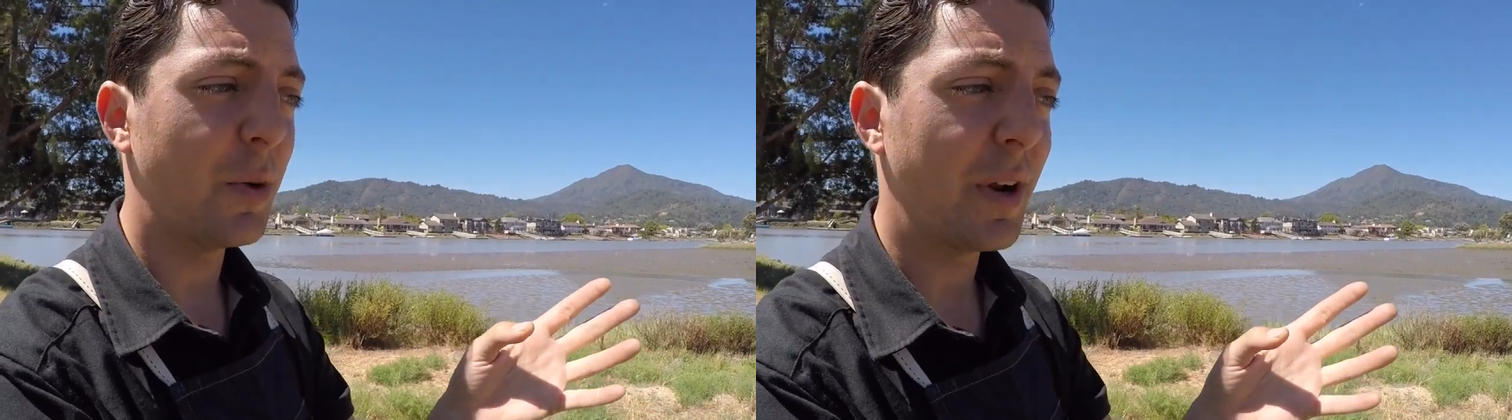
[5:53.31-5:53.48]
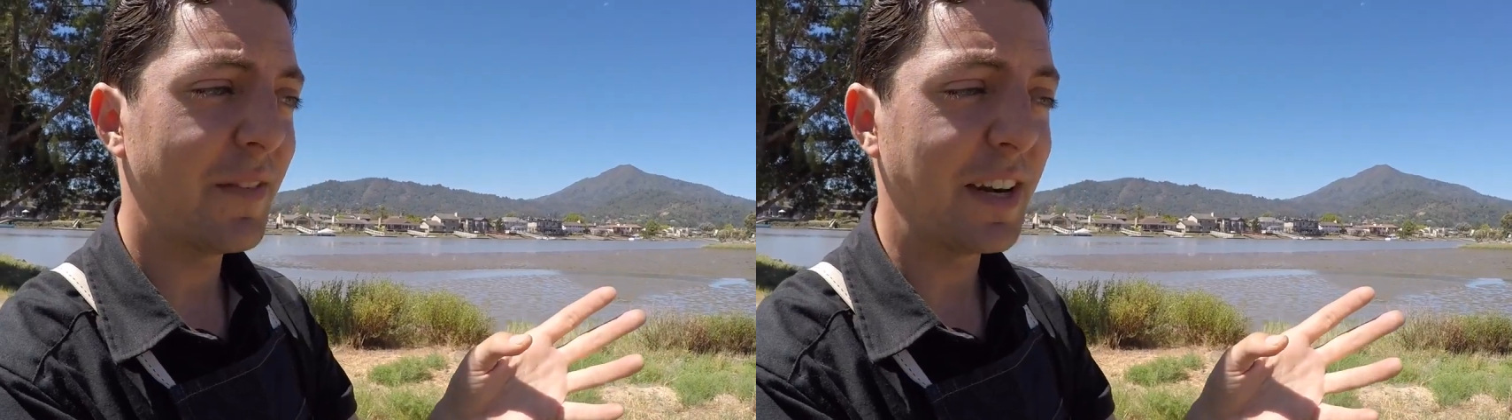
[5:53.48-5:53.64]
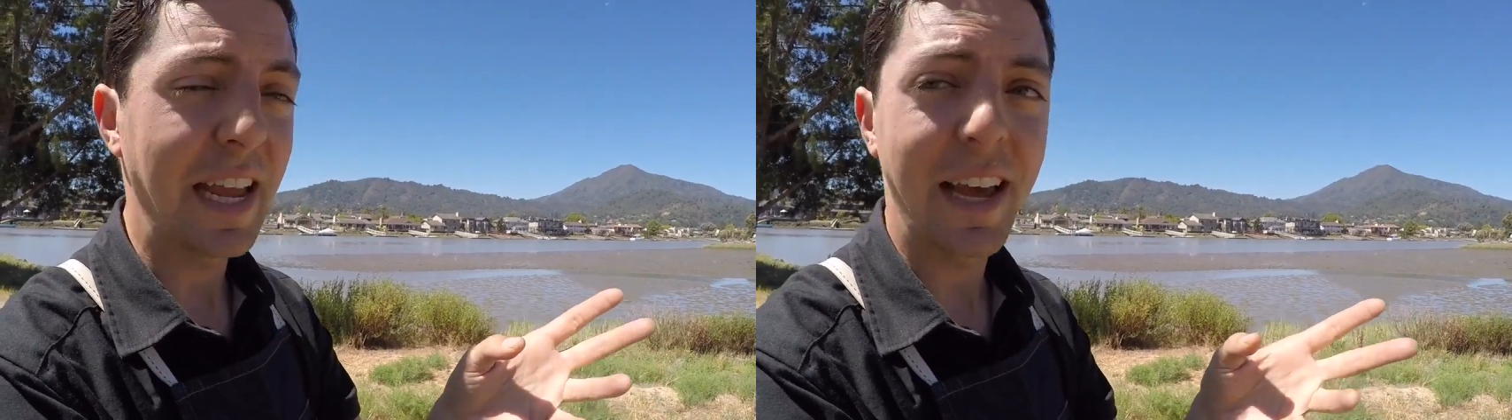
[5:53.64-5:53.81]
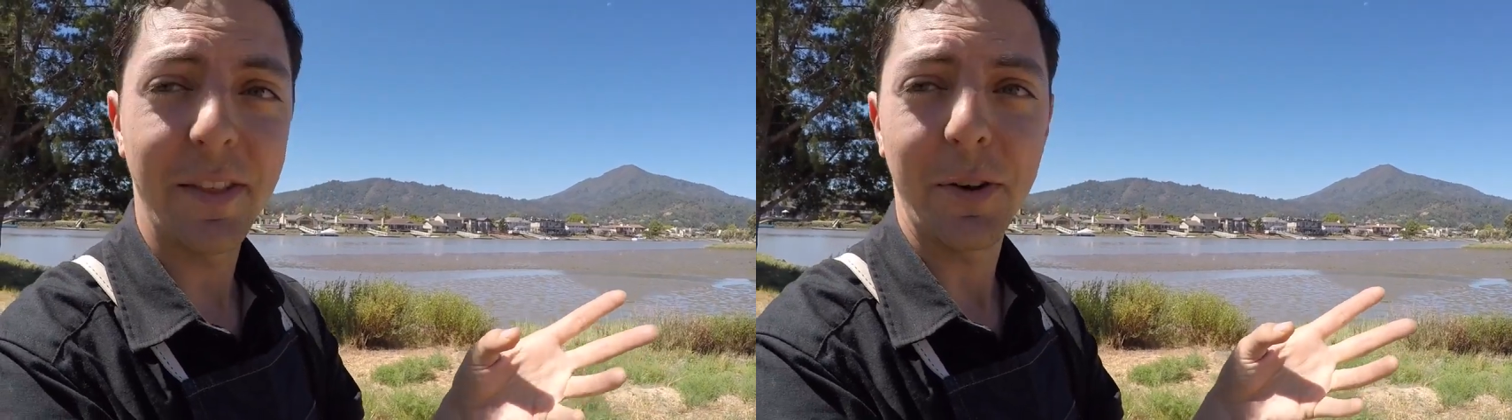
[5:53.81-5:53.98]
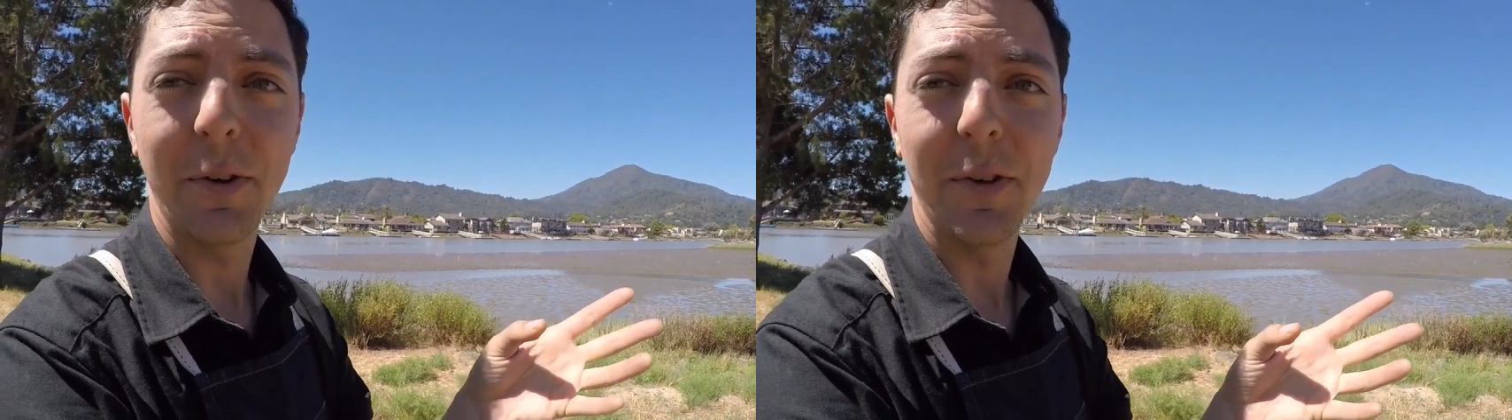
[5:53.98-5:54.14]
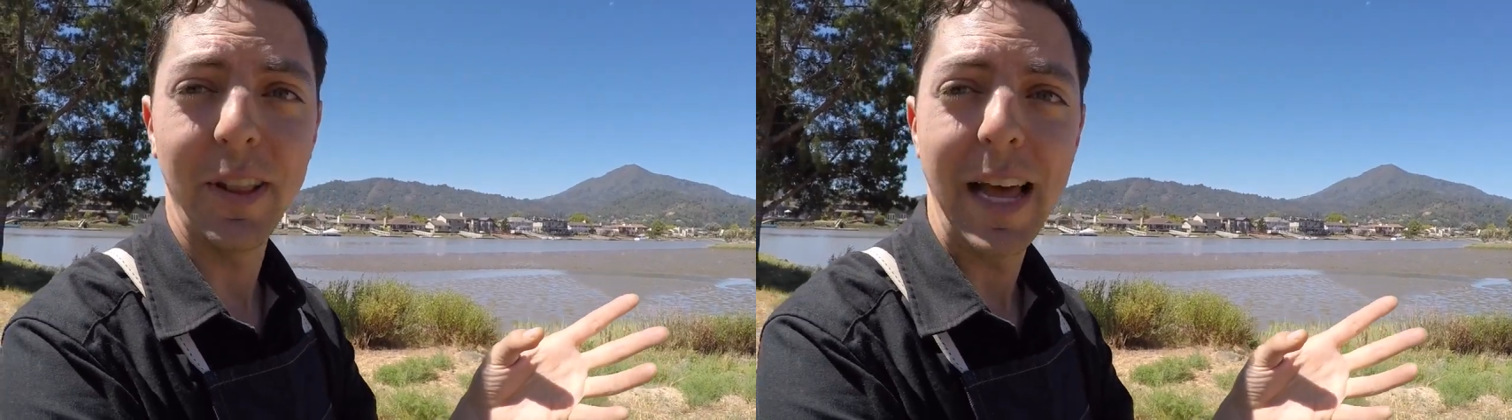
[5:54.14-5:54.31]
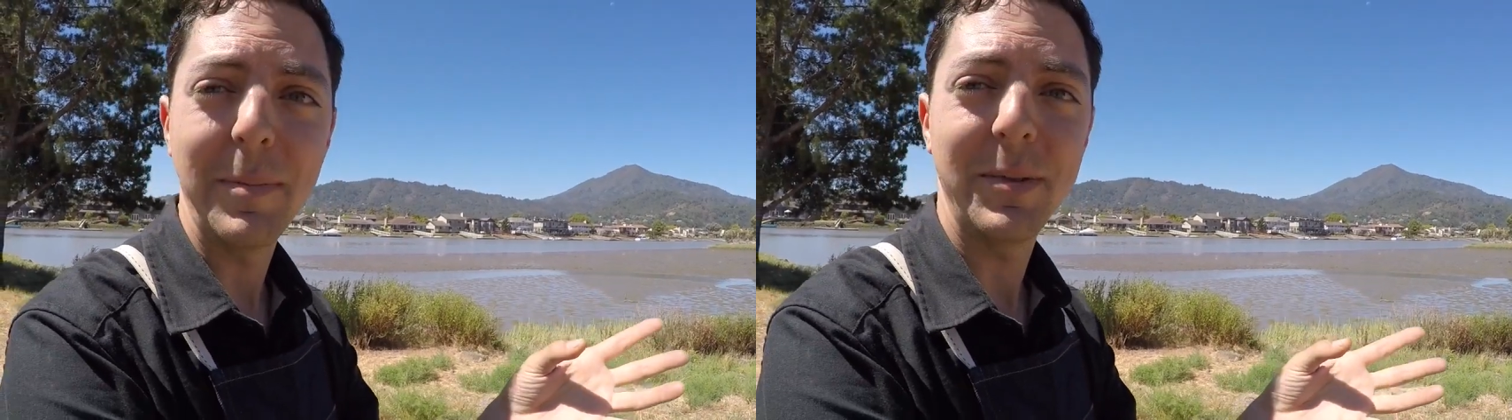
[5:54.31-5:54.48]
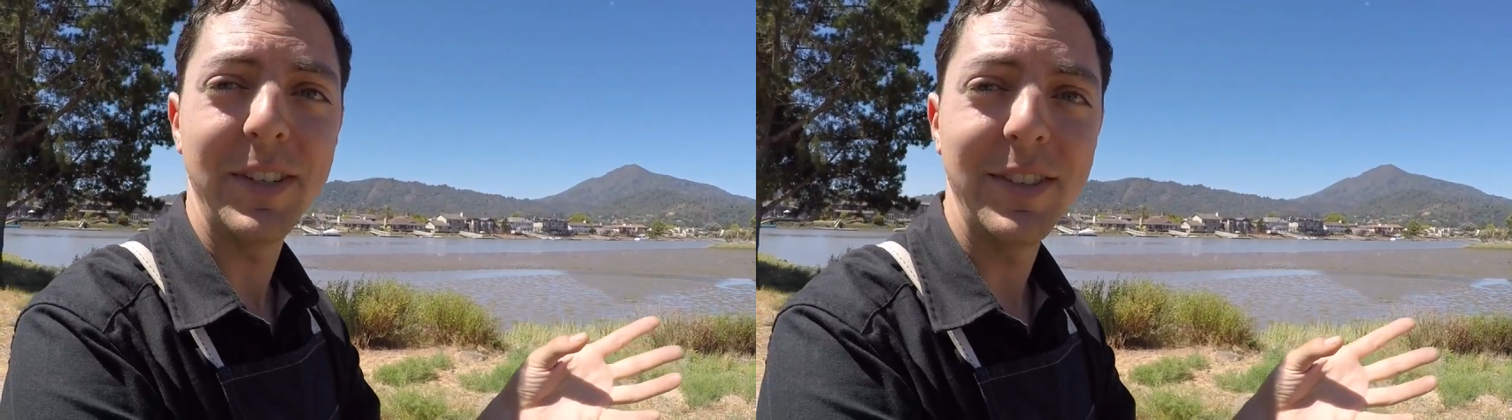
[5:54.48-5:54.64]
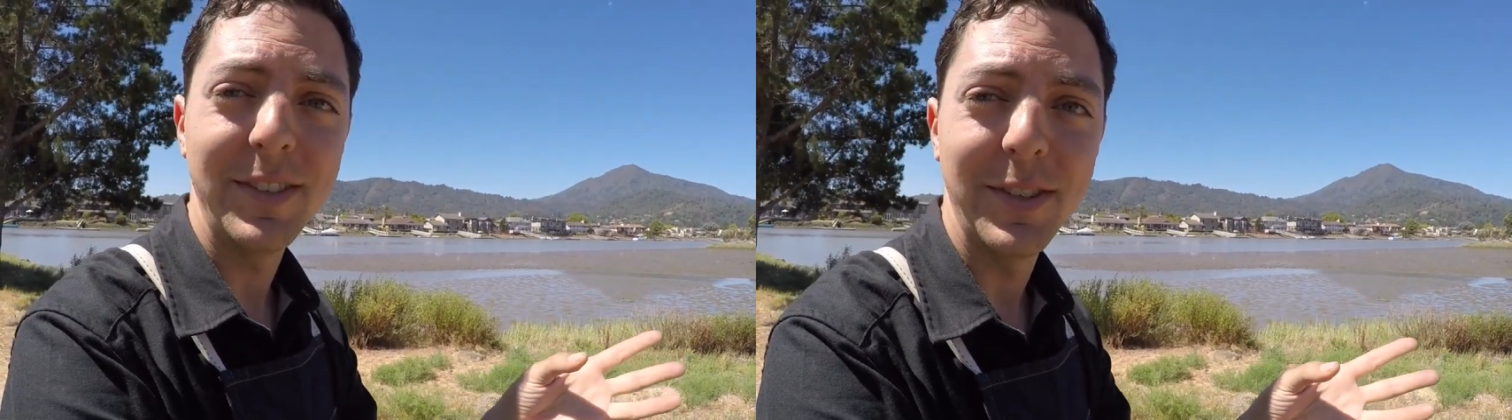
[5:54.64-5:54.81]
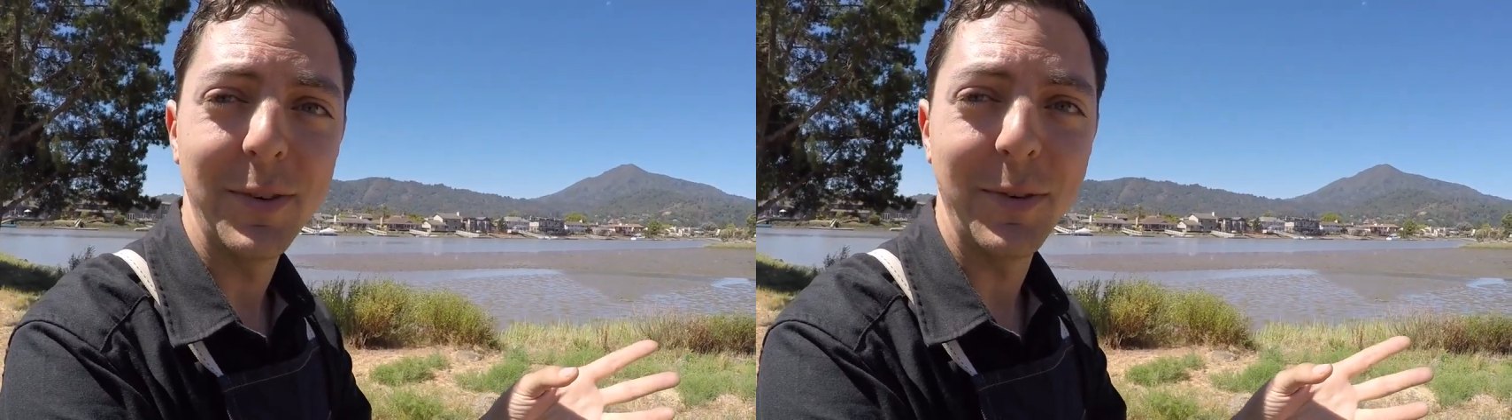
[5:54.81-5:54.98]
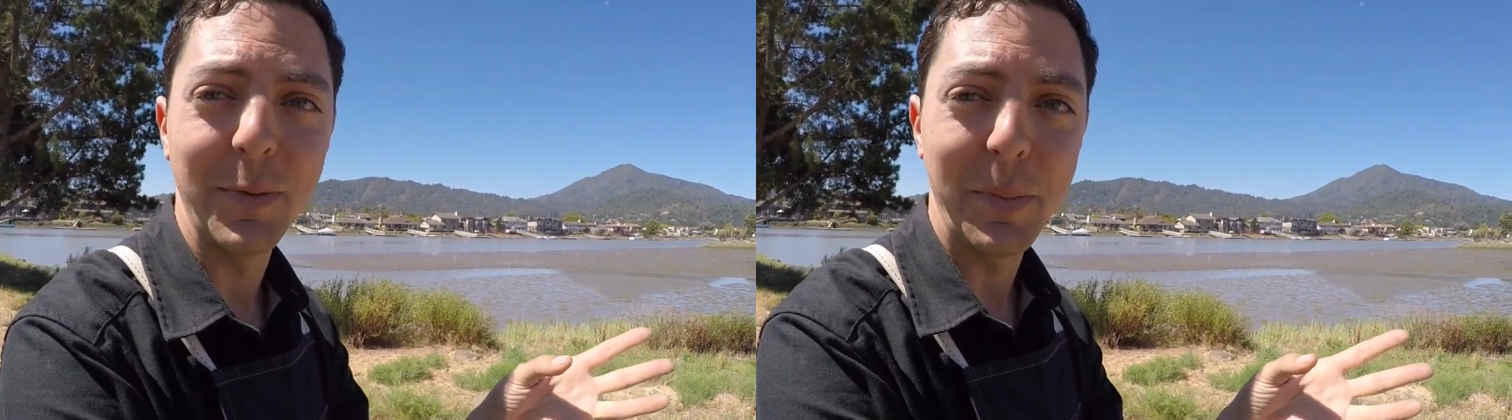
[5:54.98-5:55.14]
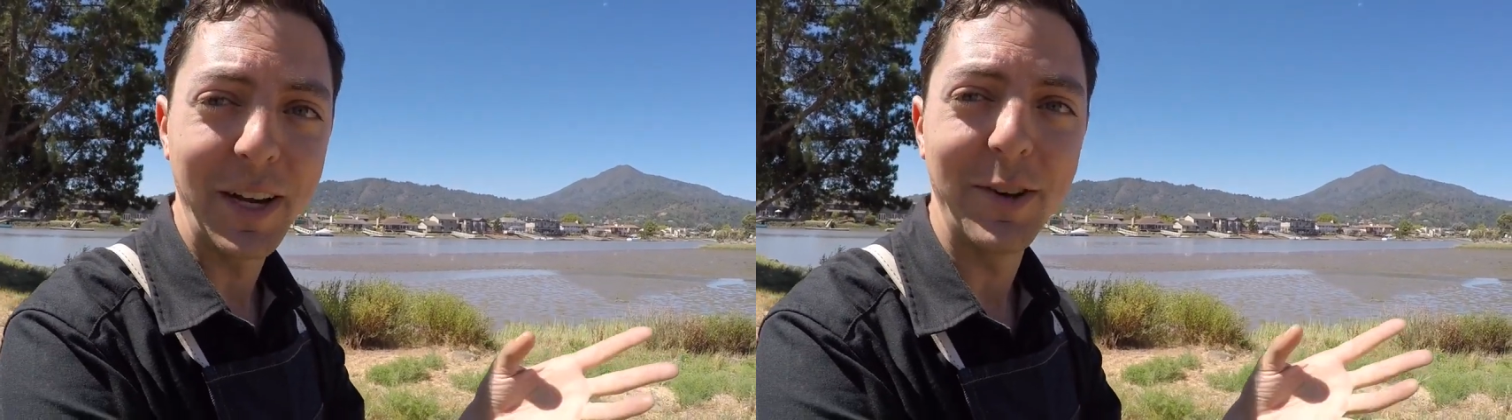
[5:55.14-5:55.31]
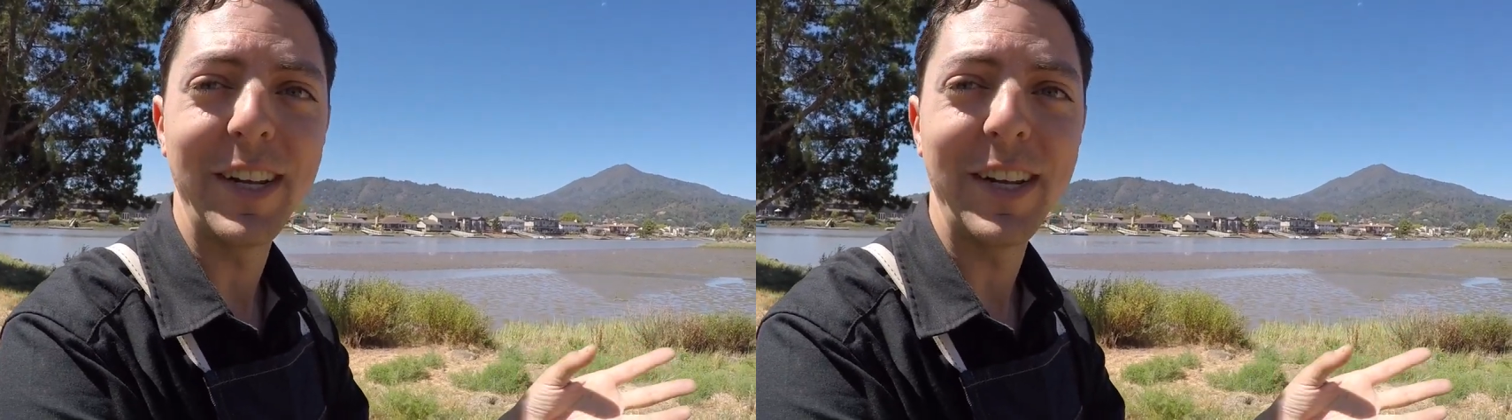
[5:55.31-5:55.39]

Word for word: don't have any ethical lapses, so you pay oh.